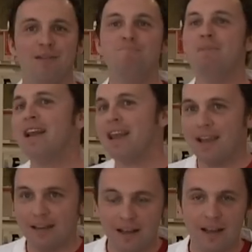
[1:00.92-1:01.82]
in a
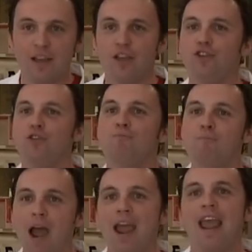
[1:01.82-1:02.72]
million is you
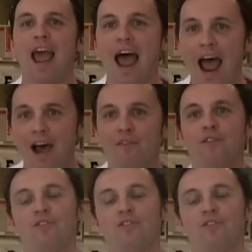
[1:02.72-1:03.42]
may have